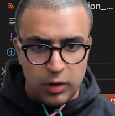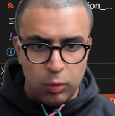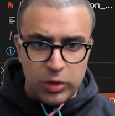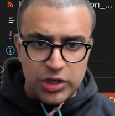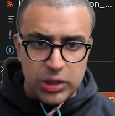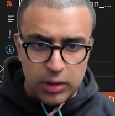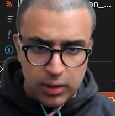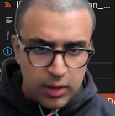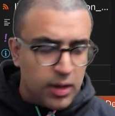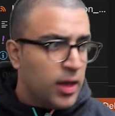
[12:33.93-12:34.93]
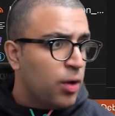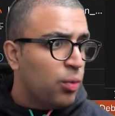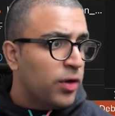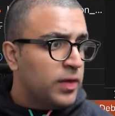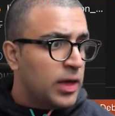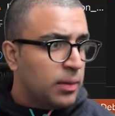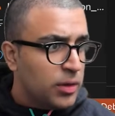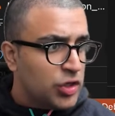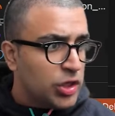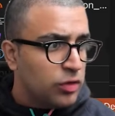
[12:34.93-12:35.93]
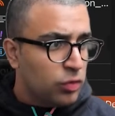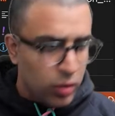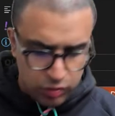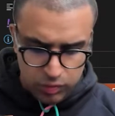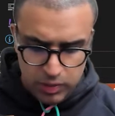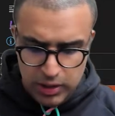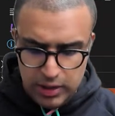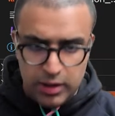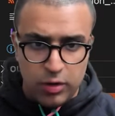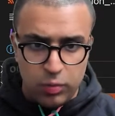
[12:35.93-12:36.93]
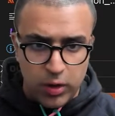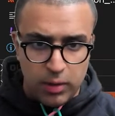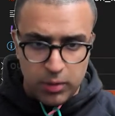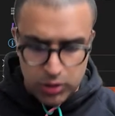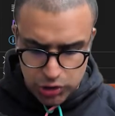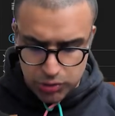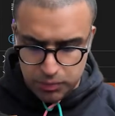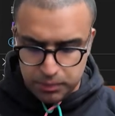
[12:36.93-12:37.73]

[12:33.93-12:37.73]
widget, where the image is going to be network image,